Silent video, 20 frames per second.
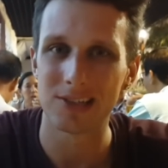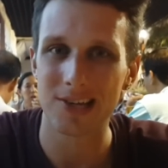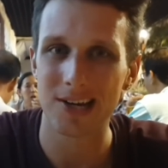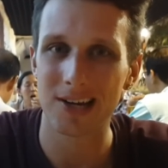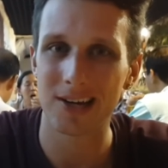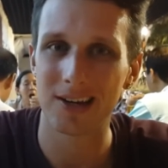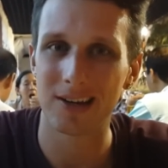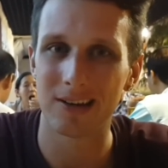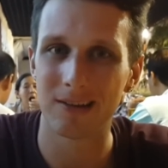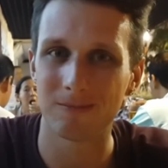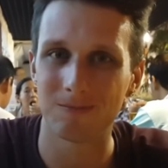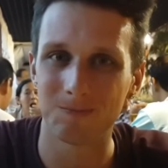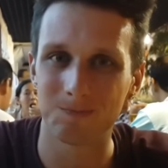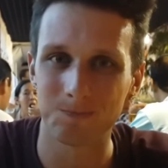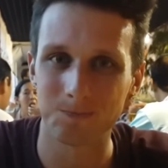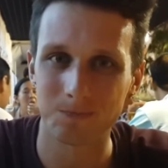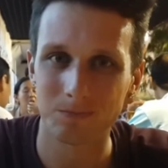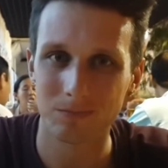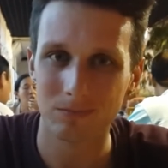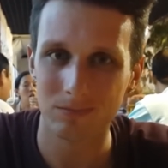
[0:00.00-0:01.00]
in China,
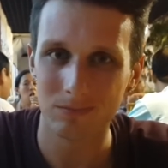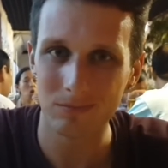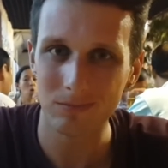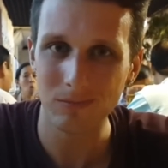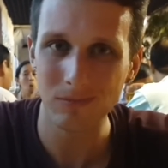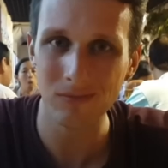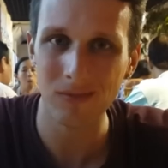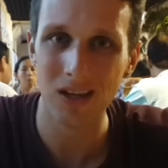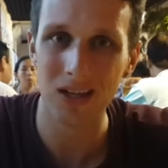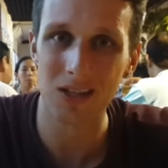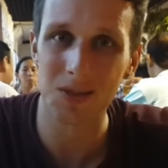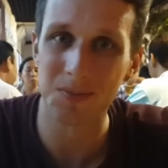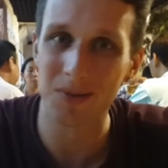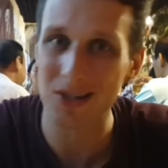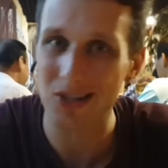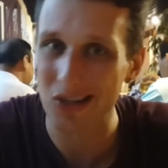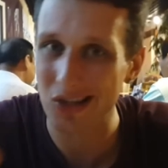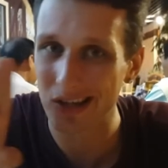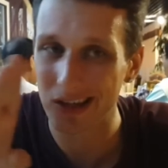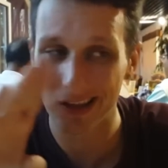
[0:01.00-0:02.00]

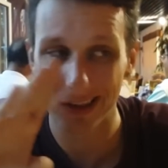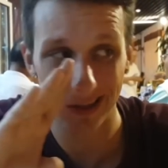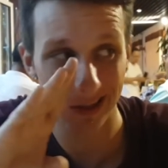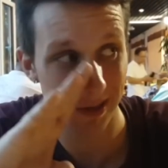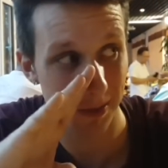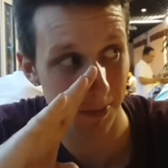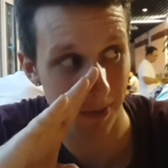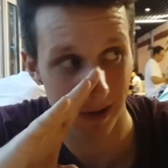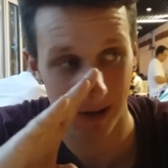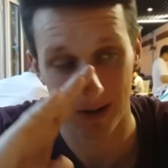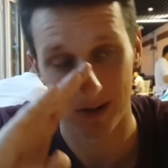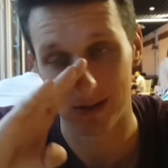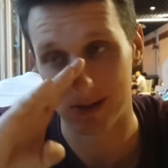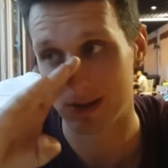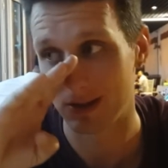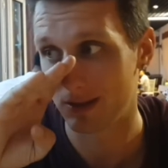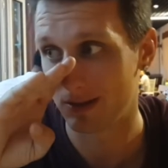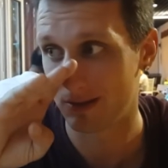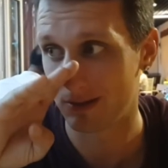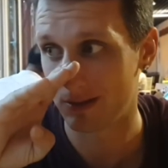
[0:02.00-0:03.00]
especially in these
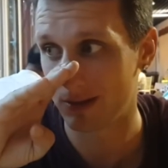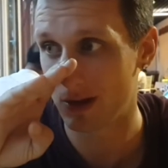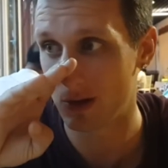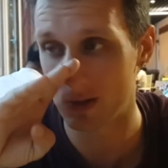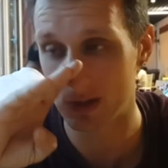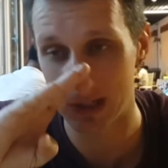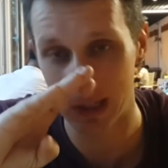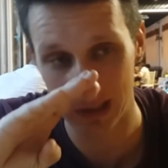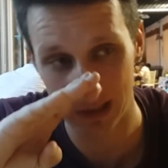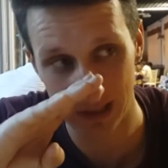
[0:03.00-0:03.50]
parts, don't